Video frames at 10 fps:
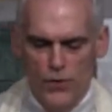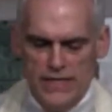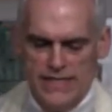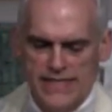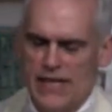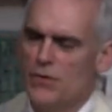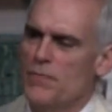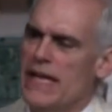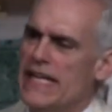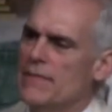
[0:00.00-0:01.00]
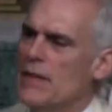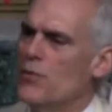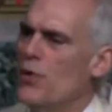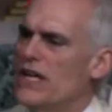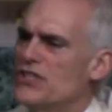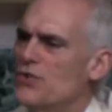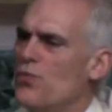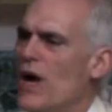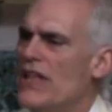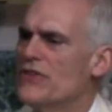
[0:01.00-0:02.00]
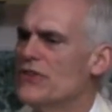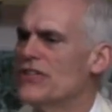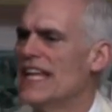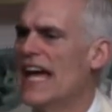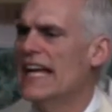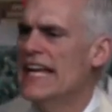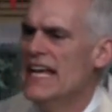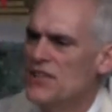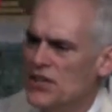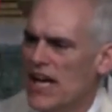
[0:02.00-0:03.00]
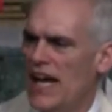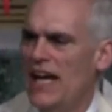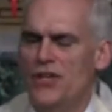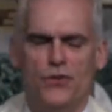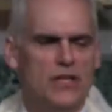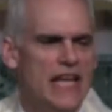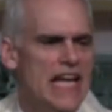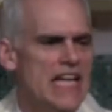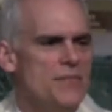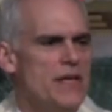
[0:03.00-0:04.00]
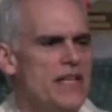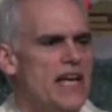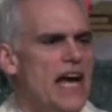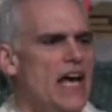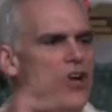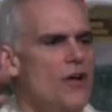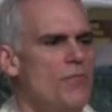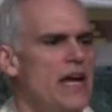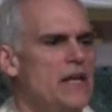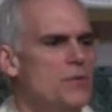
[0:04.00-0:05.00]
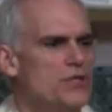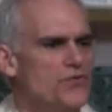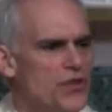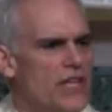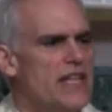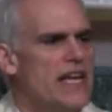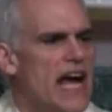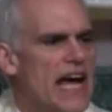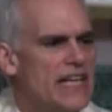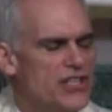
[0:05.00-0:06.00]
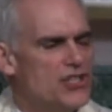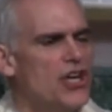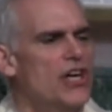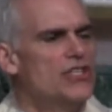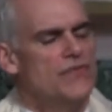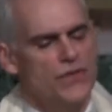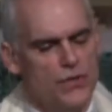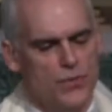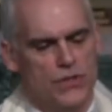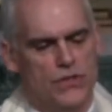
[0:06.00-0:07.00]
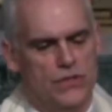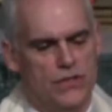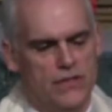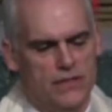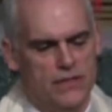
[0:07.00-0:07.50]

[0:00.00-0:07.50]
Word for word: voices that were making them question whether or not the God who claimed to be the God Almighty was really the God in charge of their world,